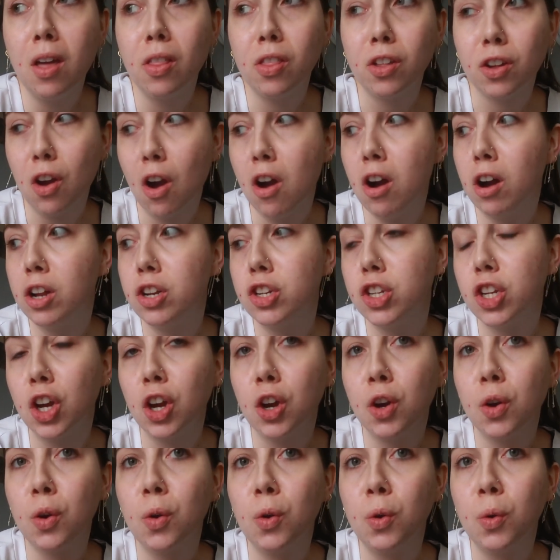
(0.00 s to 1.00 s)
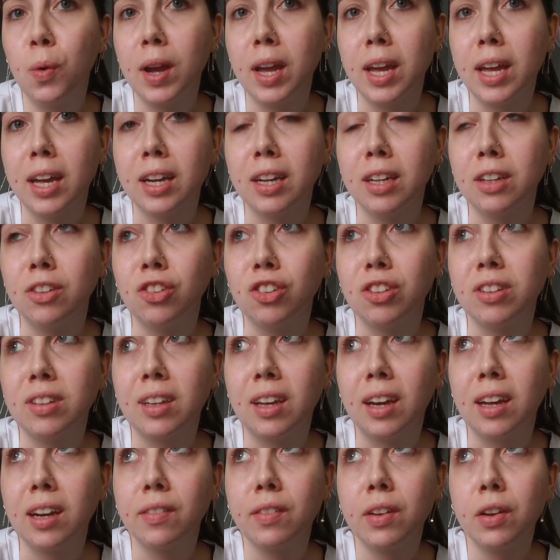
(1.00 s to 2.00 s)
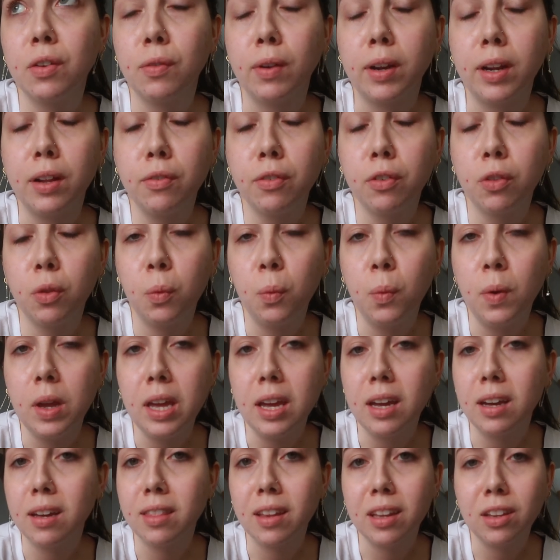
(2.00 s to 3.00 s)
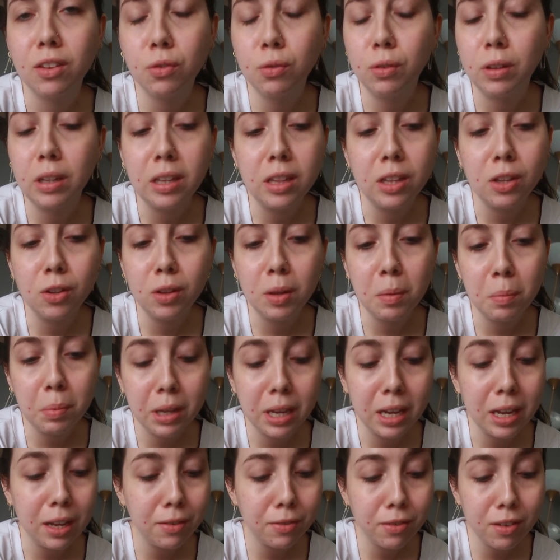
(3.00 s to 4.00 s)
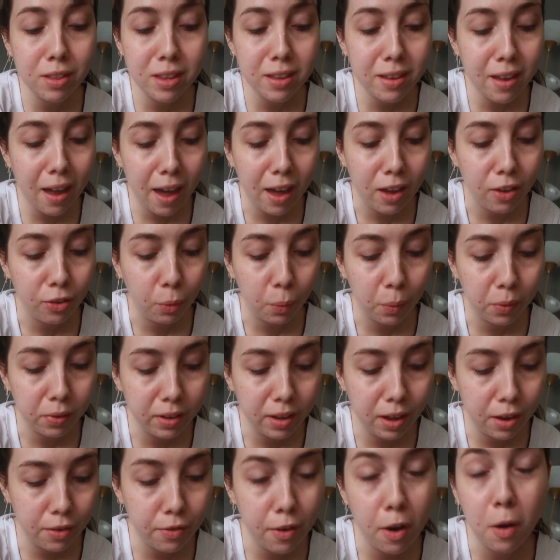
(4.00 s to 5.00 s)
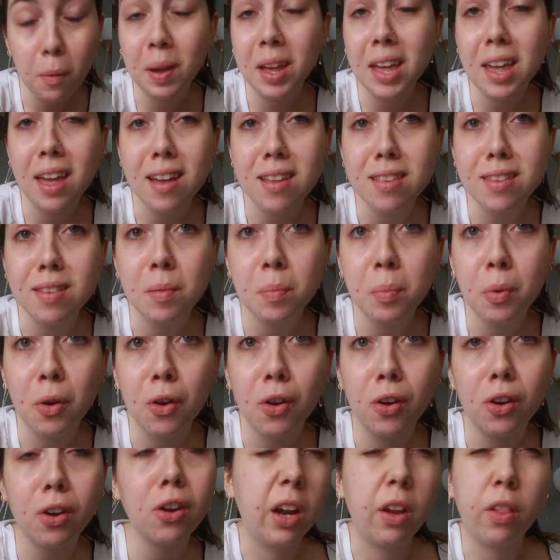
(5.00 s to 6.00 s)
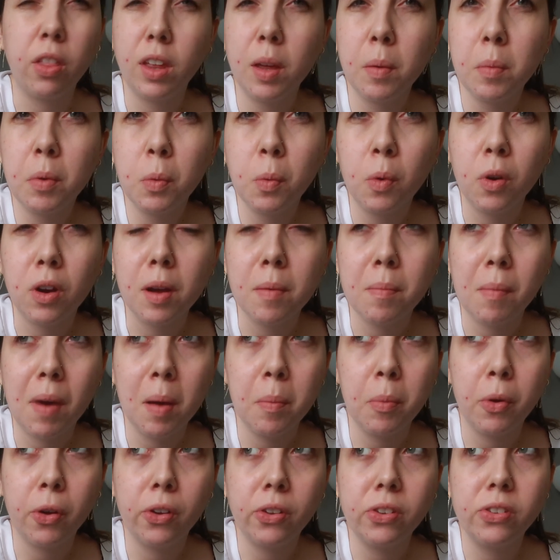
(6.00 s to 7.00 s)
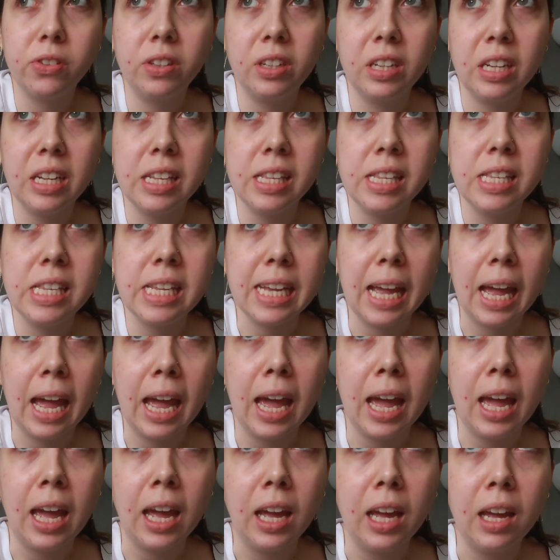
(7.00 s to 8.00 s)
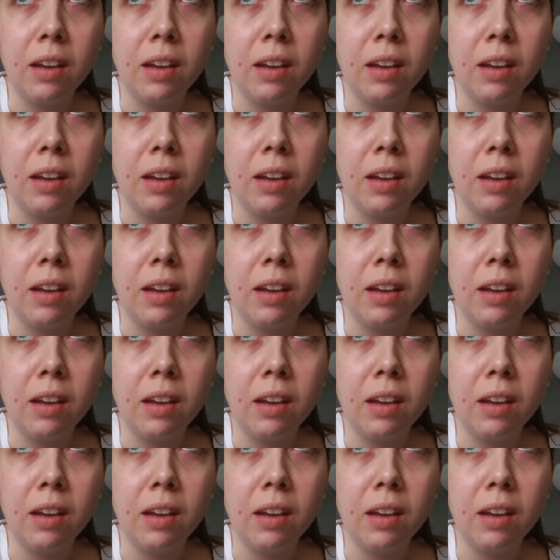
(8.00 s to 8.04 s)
the condo and just kind of get ready for the week. And that's really the only plan for the day. So we'll see how far we can get into the book. I don't think I'm gonna work on my books today,